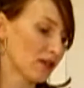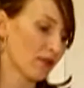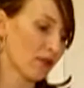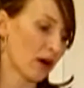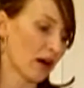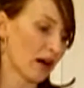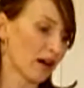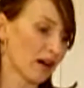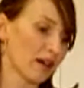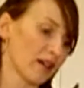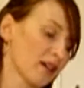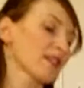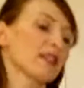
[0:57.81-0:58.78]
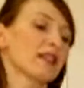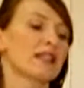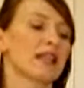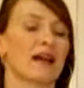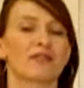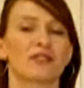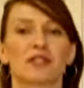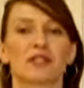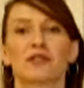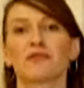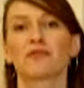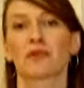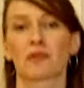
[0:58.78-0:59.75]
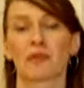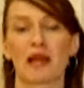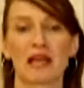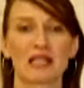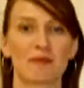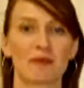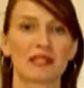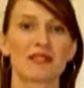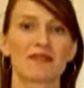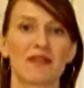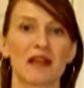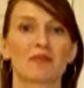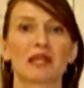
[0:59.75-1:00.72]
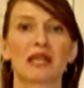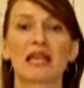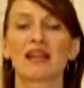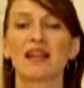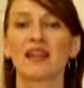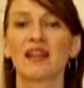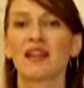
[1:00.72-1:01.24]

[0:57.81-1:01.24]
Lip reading: for a Sunday afternoon for my husband's family,